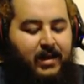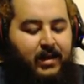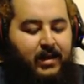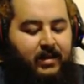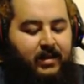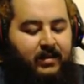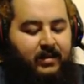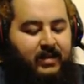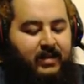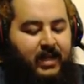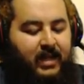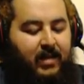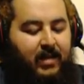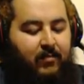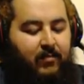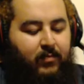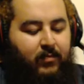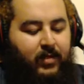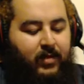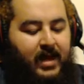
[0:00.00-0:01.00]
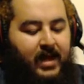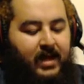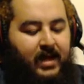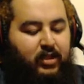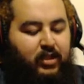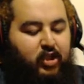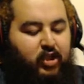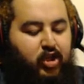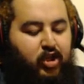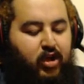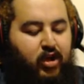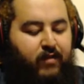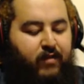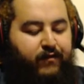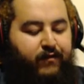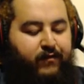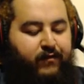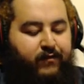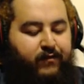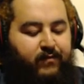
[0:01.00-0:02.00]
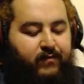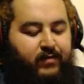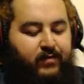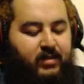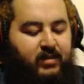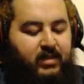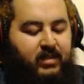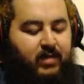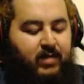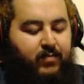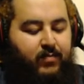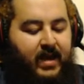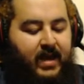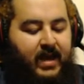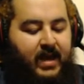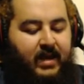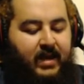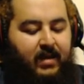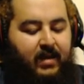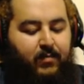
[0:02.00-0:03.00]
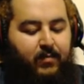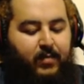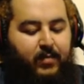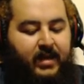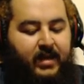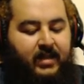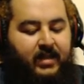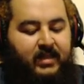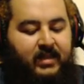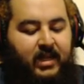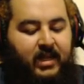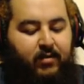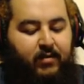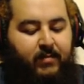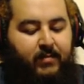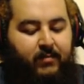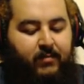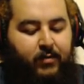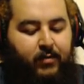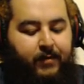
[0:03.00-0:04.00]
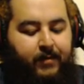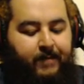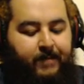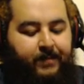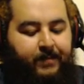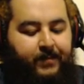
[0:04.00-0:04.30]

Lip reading: The same kind of tough D-pad and buttons I remember.